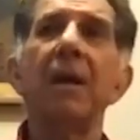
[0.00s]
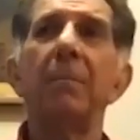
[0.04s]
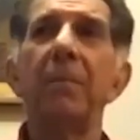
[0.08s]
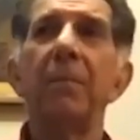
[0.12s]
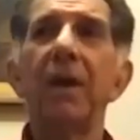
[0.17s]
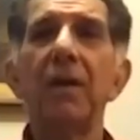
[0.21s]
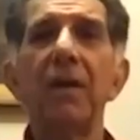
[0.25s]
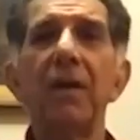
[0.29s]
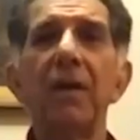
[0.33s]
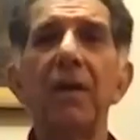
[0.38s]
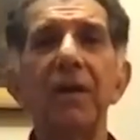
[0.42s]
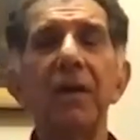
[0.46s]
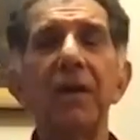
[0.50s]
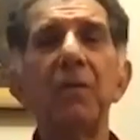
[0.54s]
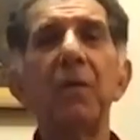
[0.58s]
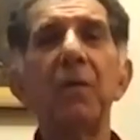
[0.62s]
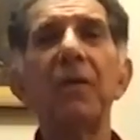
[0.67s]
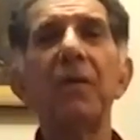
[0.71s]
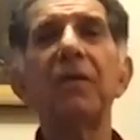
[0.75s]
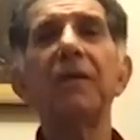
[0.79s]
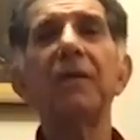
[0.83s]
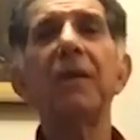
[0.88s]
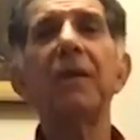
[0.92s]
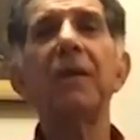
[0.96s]
because it
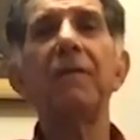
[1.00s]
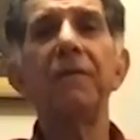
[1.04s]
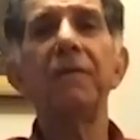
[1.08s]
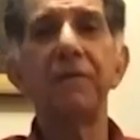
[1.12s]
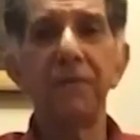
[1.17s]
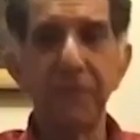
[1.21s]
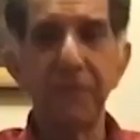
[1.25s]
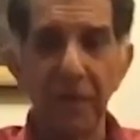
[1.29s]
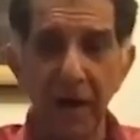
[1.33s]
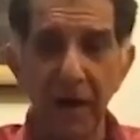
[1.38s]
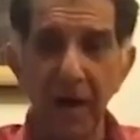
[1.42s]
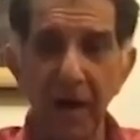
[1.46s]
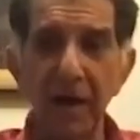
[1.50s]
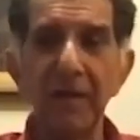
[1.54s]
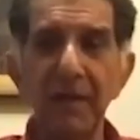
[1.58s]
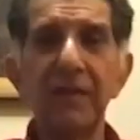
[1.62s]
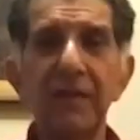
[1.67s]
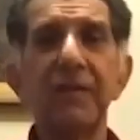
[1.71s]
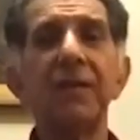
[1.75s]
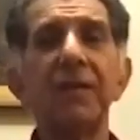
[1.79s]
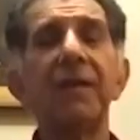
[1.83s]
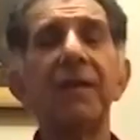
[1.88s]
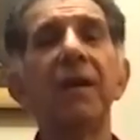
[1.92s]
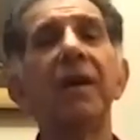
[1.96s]
was the
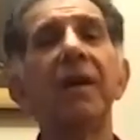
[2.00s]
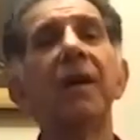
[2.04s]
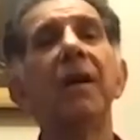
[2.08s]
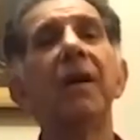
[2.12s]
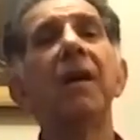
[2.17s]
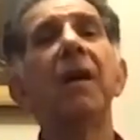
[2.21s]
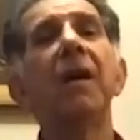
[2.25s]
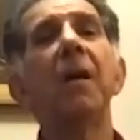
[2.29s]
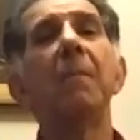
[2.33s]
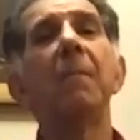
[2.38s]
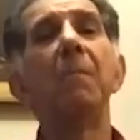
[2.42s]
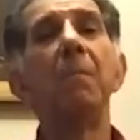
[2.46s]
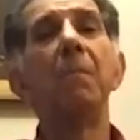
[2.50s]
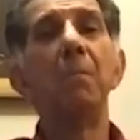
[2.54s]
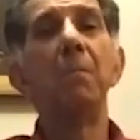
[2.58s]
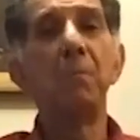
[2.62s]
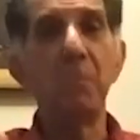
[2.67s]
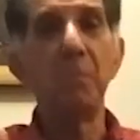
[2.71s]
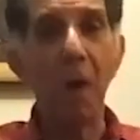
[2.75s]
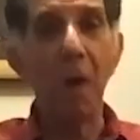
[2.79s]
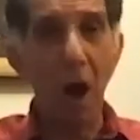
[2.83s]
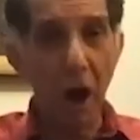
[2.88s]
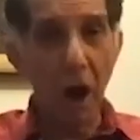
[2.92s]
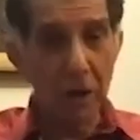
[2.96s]
first
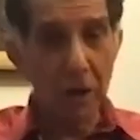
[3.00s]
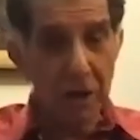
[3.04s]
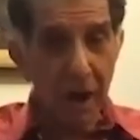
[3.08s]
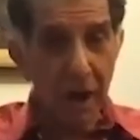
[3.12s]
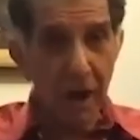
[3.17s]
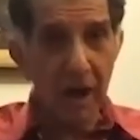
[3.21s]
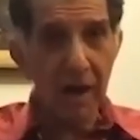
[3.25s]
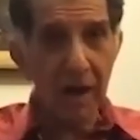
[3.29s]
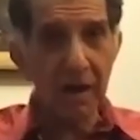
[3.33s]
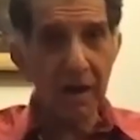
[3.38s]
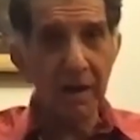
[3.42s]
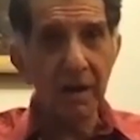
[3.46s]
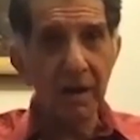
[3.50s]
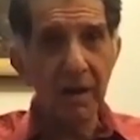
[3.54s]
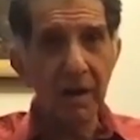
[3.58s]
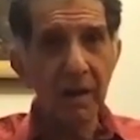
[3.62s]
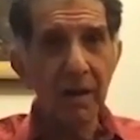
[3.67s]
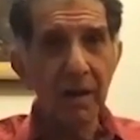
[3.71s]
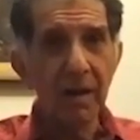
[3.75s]
modern